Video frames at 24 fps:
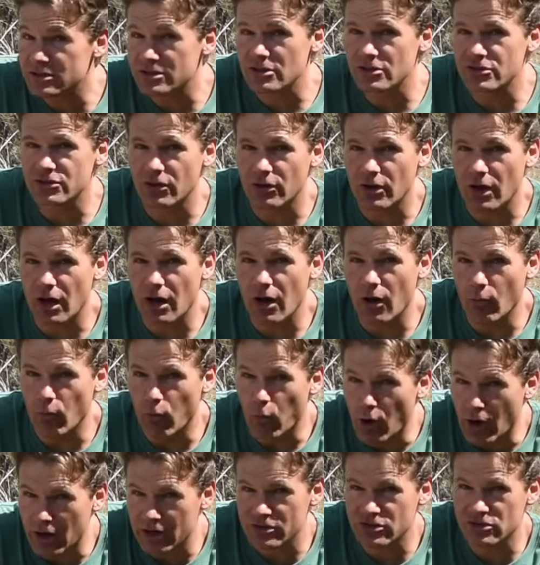as there's a, a
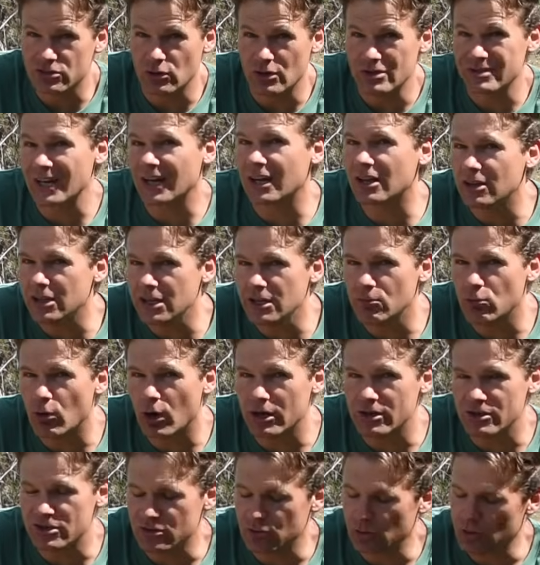water source, a clean
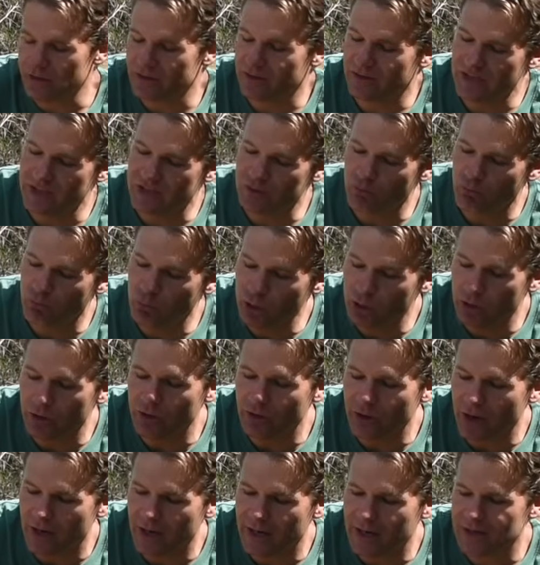water source, this will
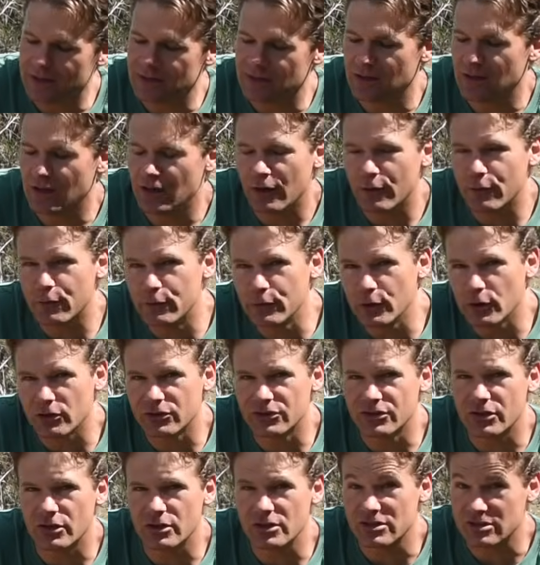not
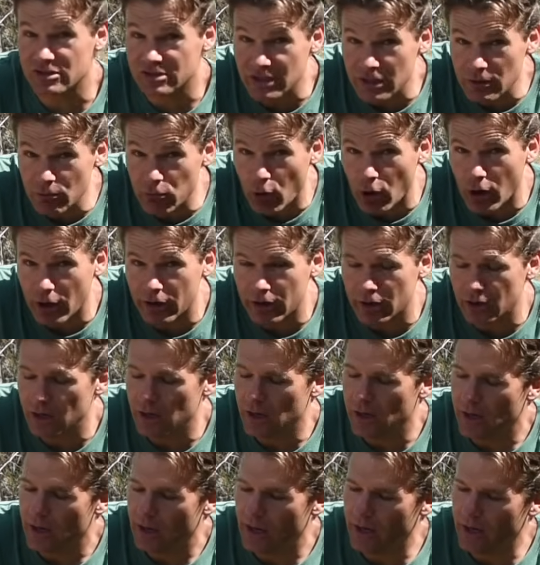filter seawater,
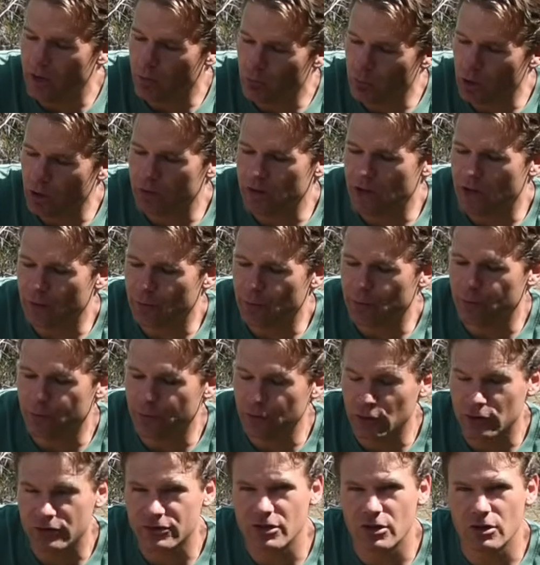and it will not
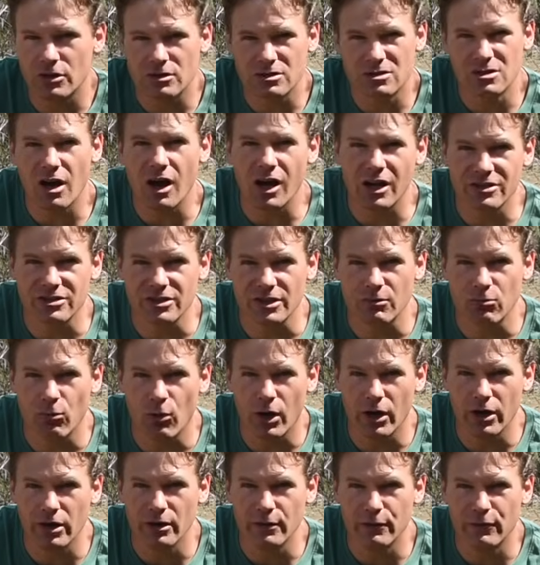filter toxic
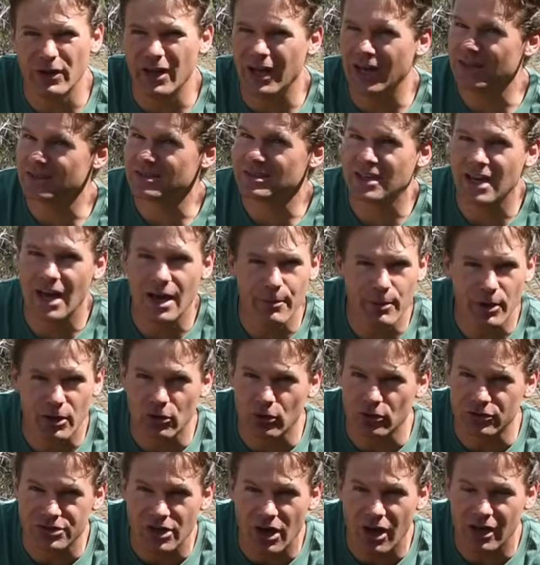water. If it has
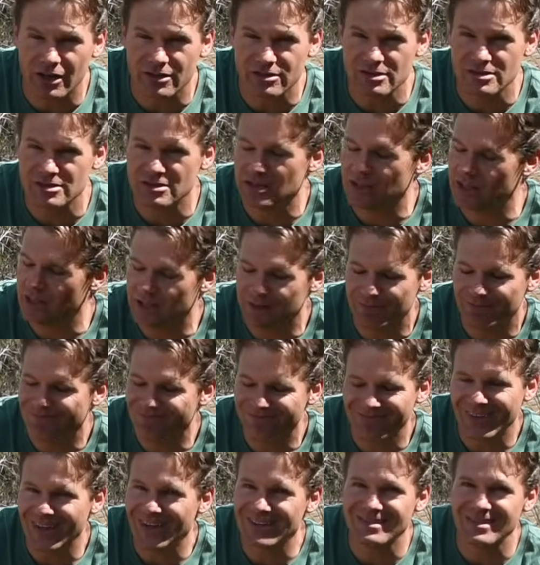chemical toxins in it,
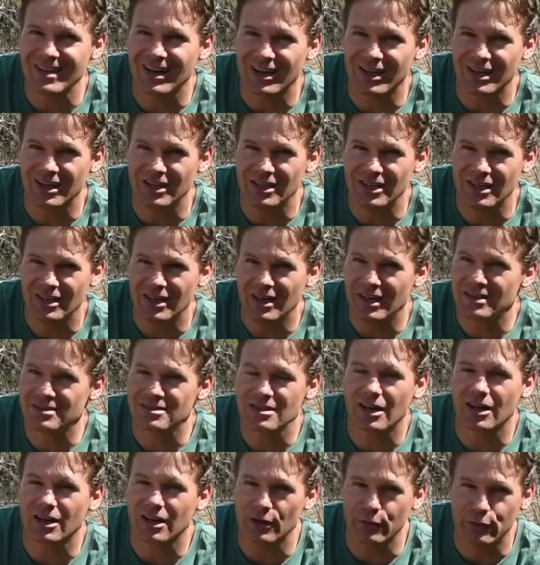it's not gonna,
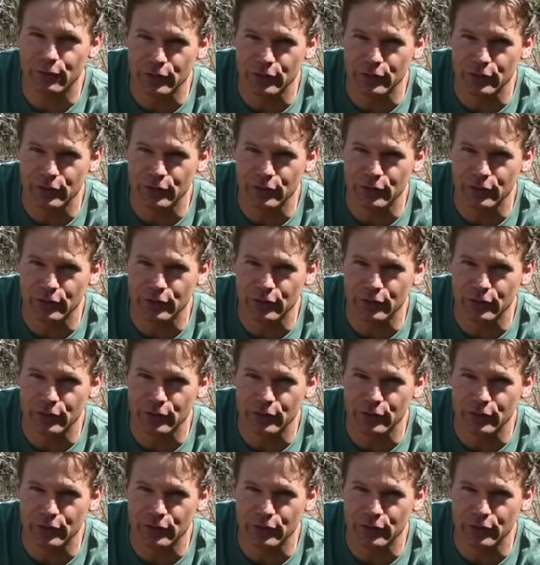it's not gonna